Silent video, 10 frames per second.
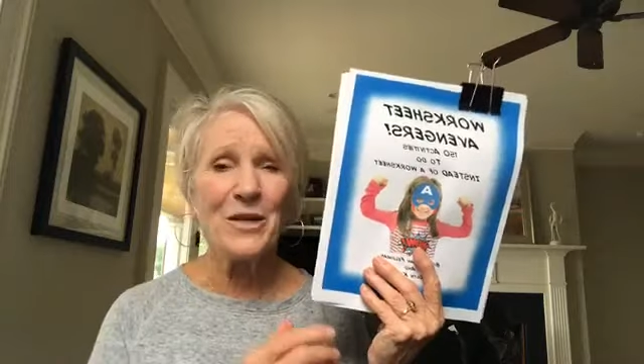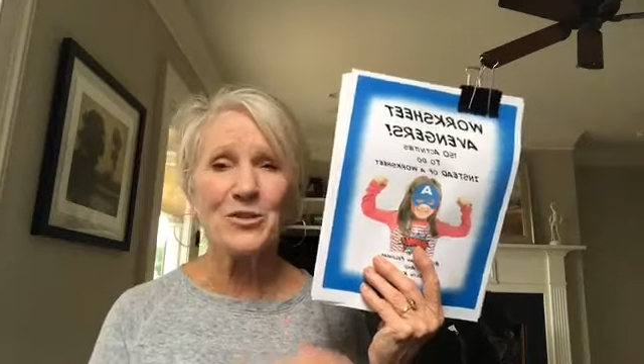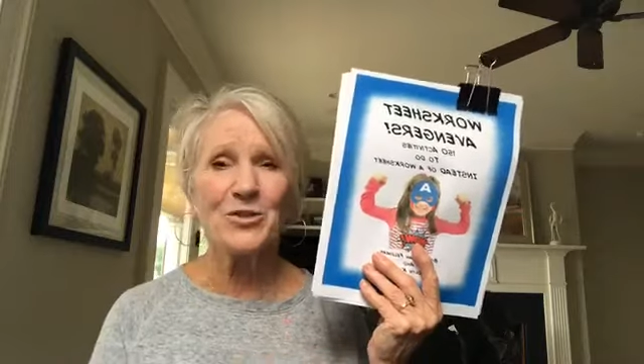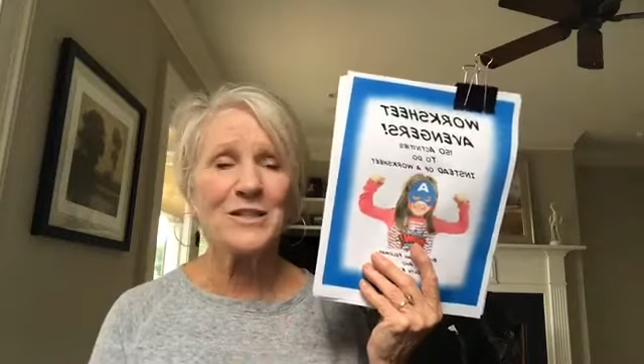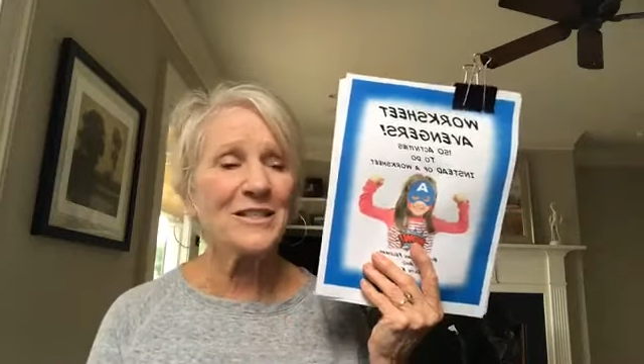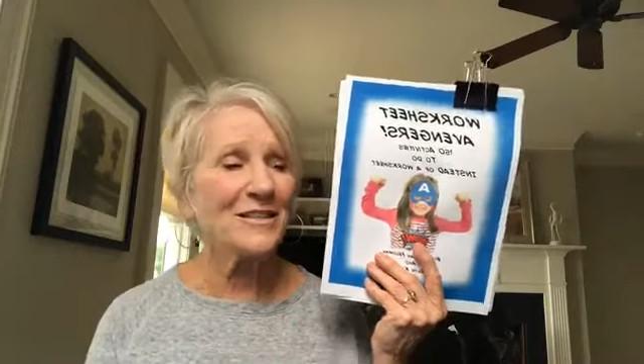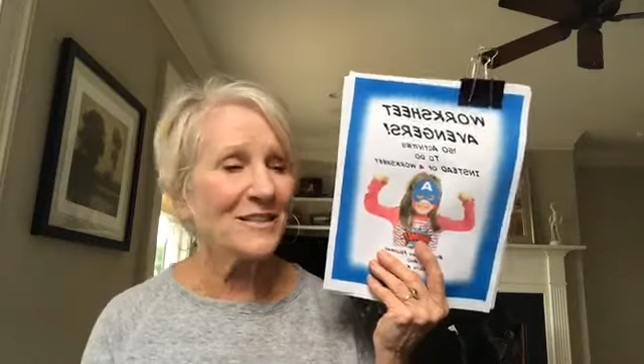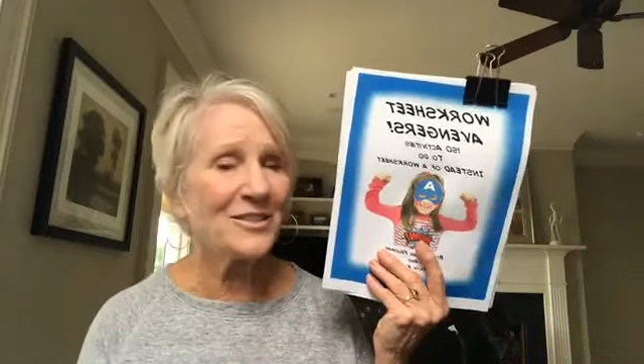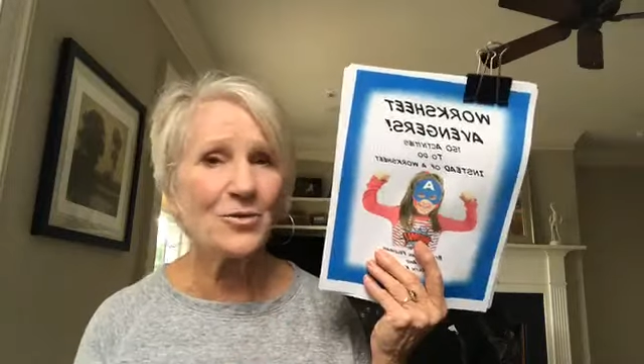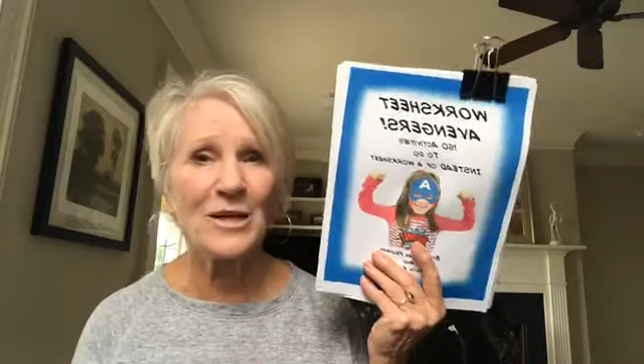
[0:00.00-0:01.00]
pictures and
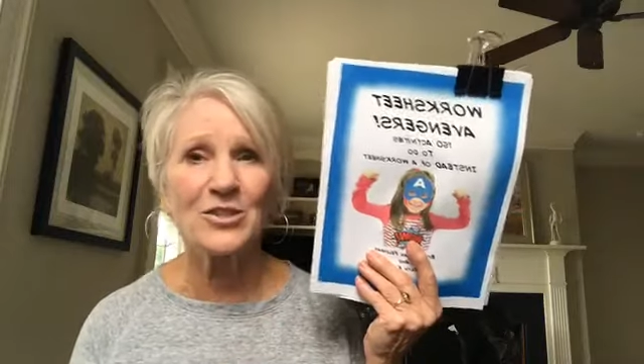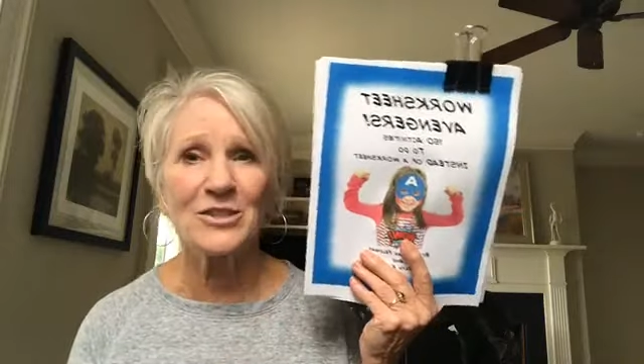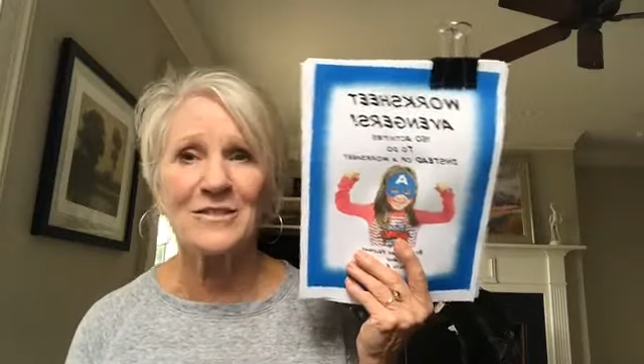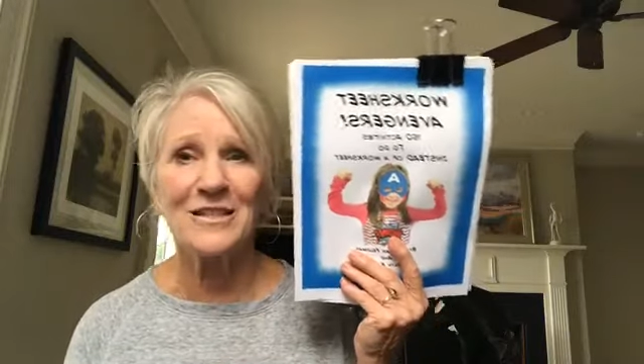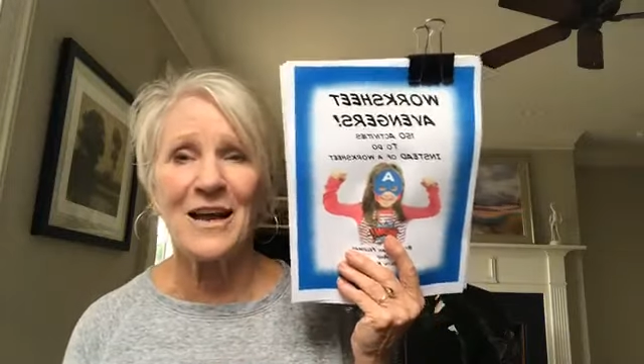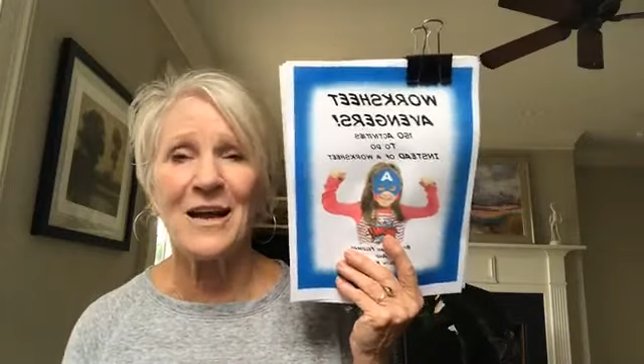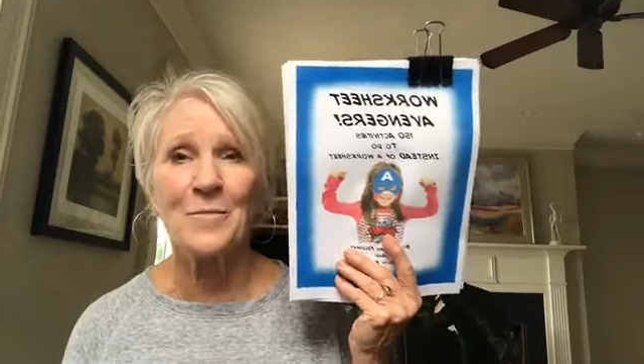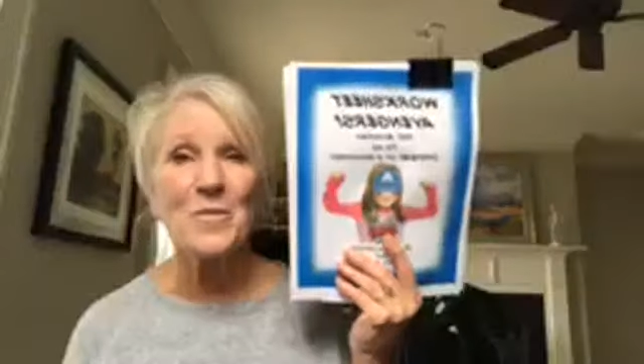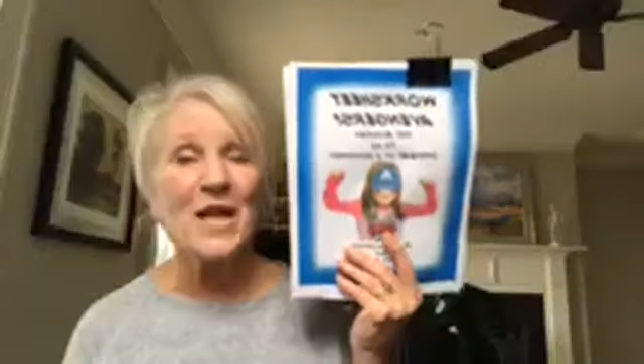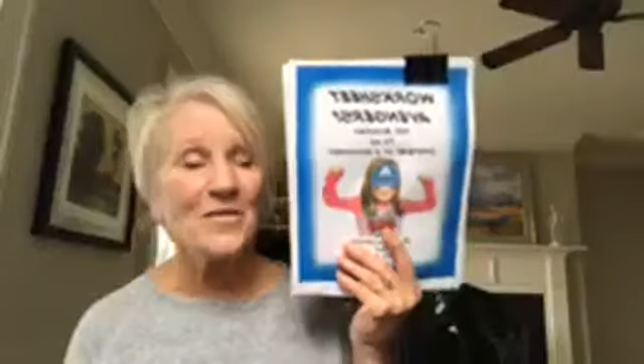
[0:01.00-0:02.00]
illustrations
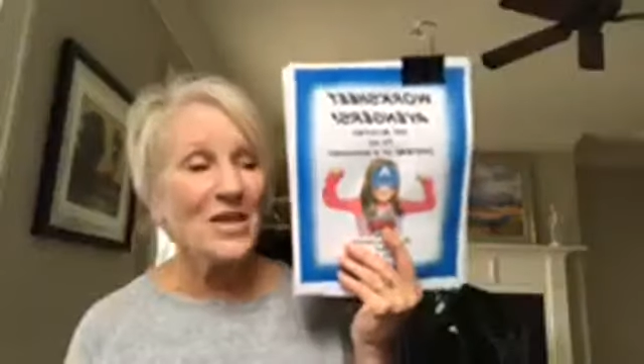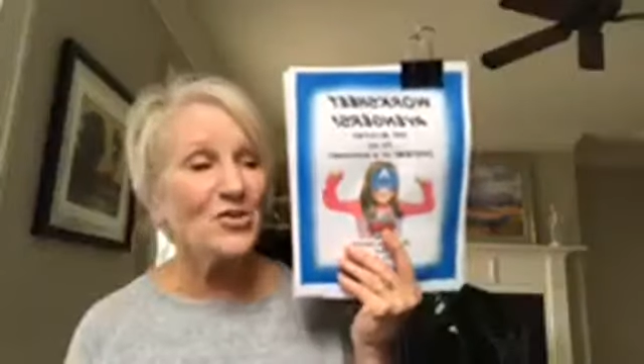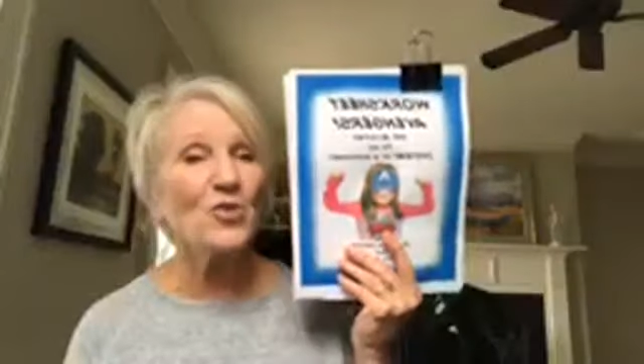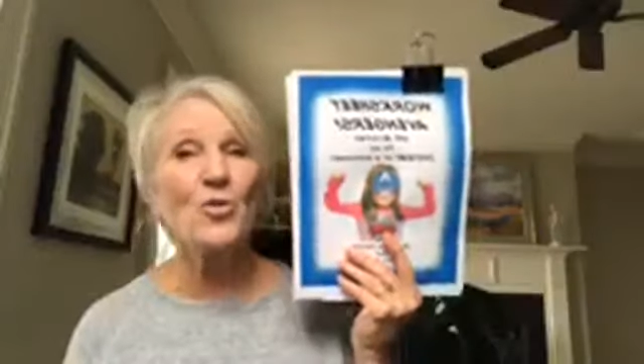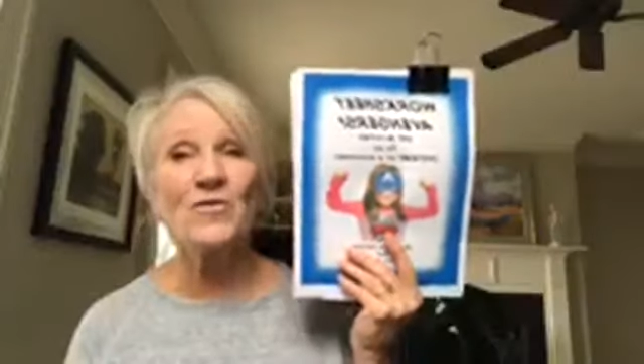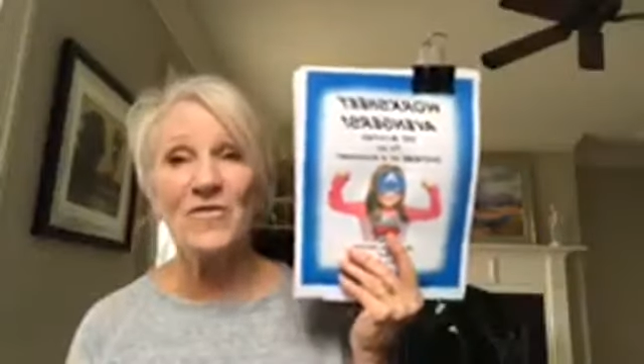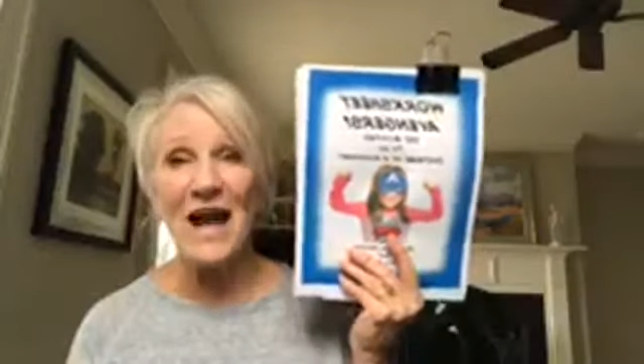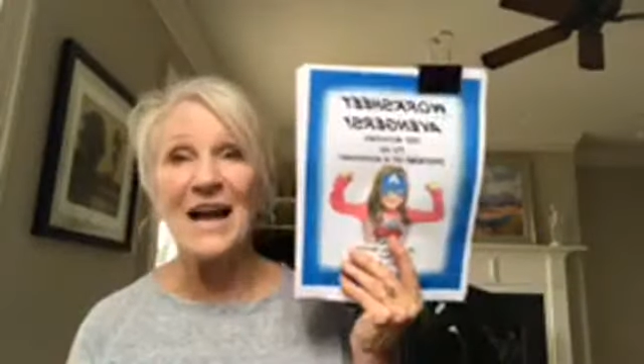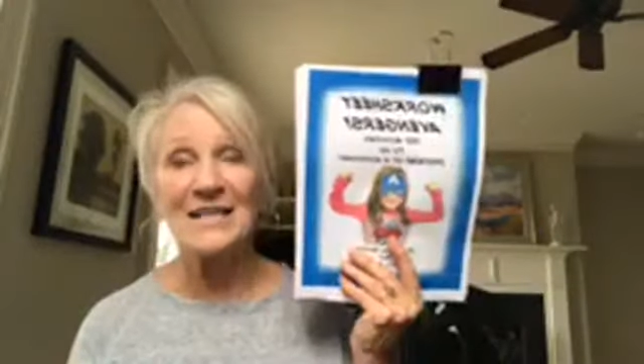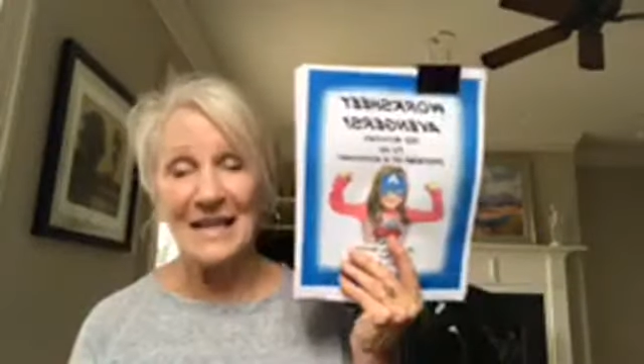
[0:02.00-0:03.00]
that you will
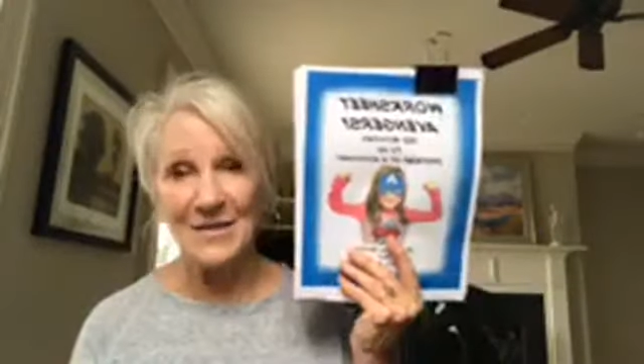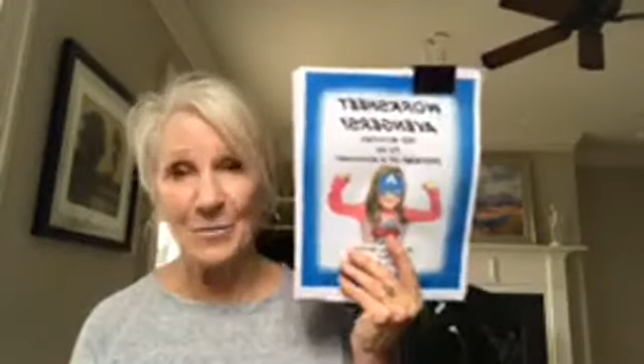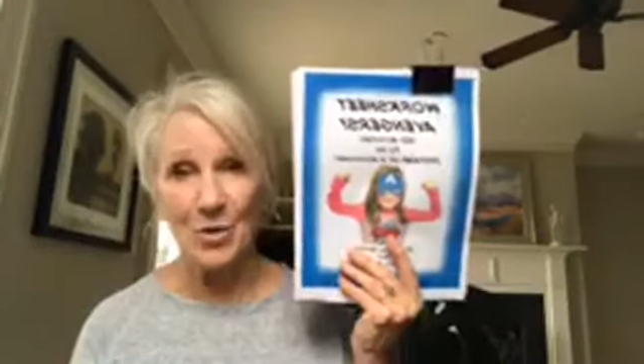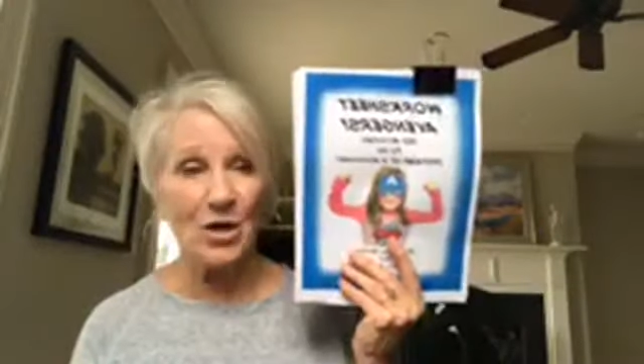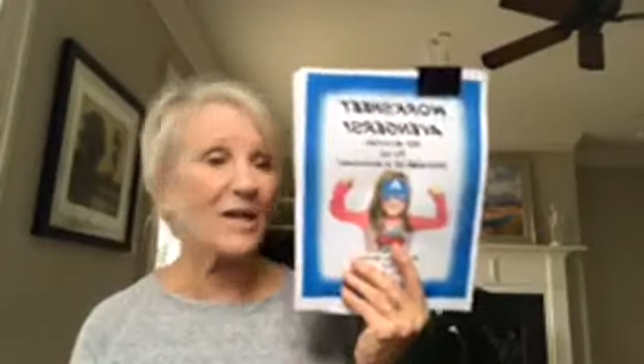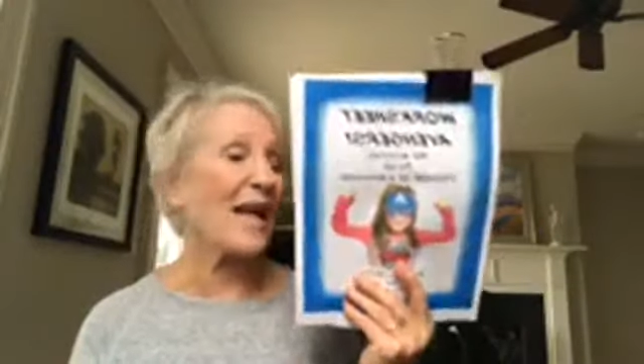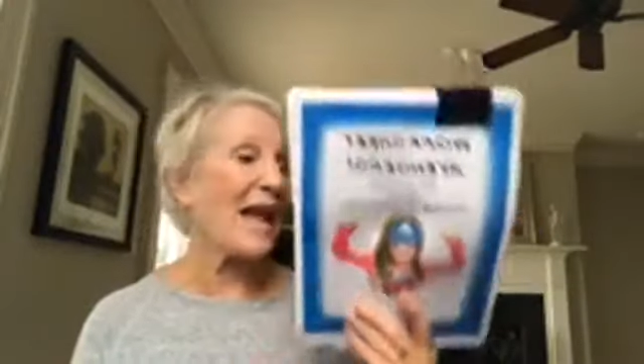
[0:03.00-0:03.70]
find in the book.